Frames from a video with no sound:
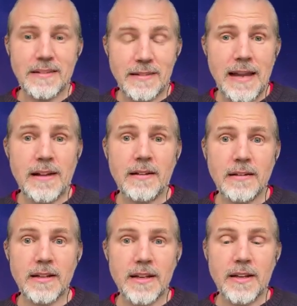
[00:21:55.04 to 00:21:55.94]

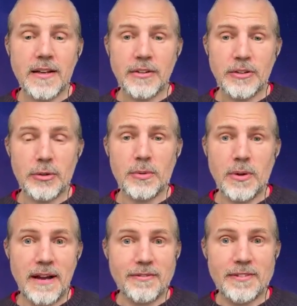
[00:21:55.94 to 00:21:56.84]
Then
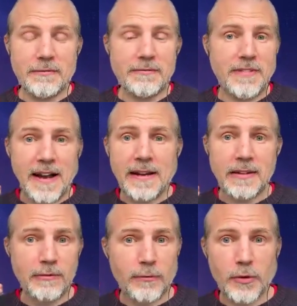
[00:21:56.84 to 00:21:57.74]
you have
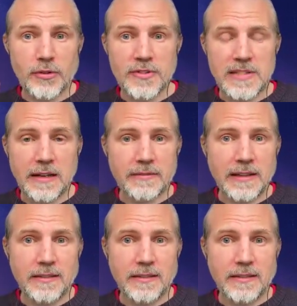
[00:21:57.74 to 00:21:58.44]
defined for yourself